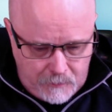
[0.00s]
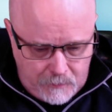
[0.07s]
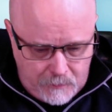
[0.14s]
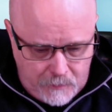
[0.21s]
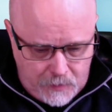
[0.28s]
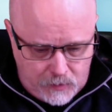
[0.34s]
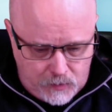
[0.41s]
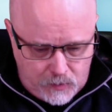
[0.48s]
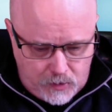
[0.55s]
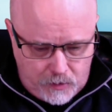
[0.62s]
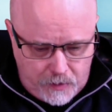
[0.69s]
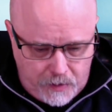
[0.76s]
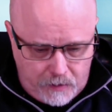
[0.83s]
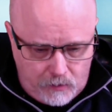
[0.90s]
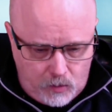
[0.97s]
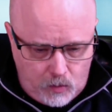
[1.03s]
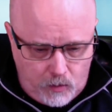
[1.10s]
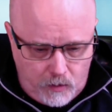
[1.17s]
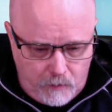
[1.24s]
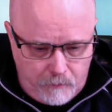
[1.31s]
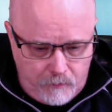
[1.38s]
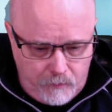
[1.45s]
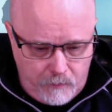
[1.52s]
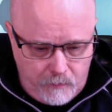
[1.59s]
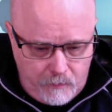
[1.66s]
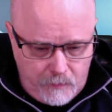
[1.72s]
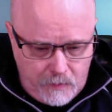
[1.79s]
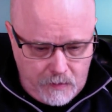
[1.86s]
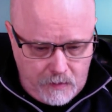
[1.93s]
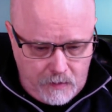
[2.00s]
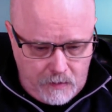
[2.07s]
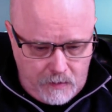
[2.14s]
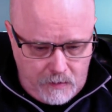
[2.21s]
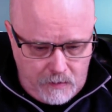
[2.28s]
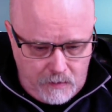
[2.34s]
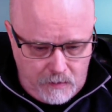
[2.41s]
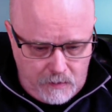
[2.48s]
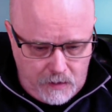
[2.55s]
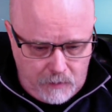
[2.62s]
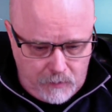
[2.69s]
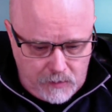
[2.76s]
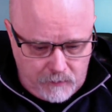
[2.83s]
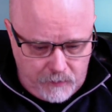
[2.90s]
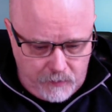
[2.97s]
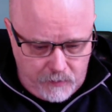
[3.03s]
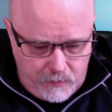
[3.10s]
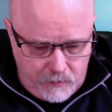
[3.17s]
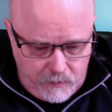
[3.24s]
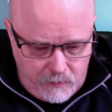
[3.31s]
because we're starting to get lower in the atmosphere here.